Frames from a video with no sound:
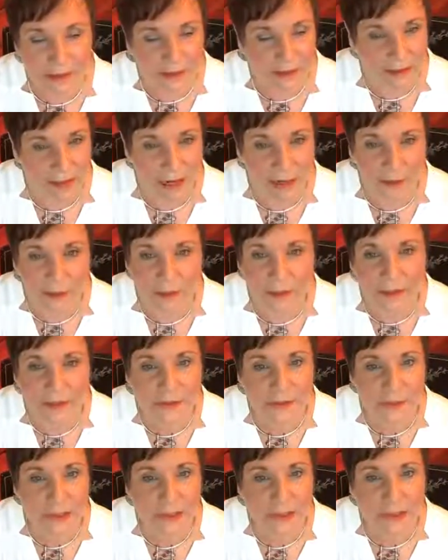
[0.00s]
now
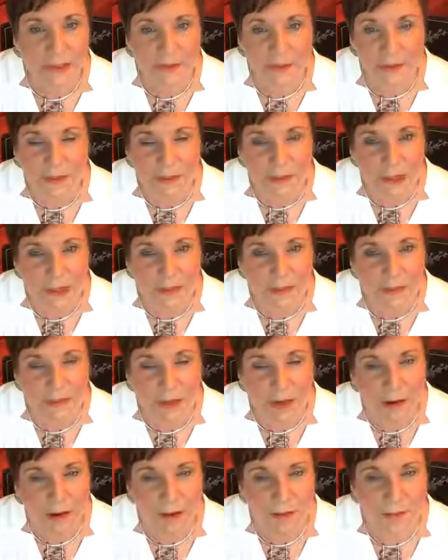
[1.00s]
listening at the same
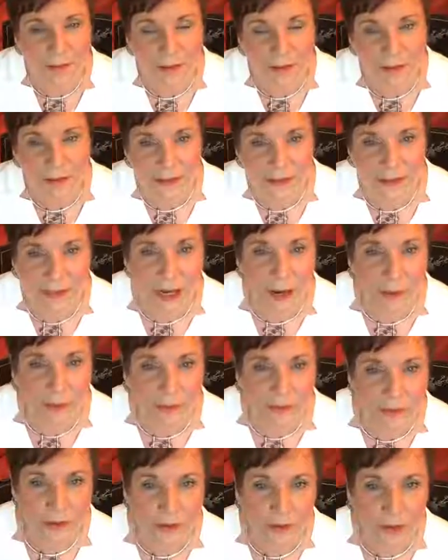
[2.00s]
time to the
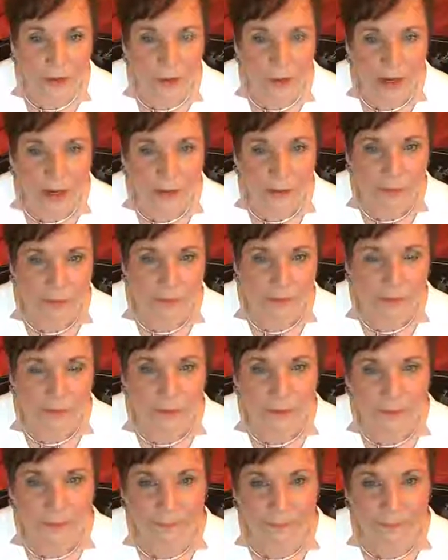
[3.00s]
sounds around you.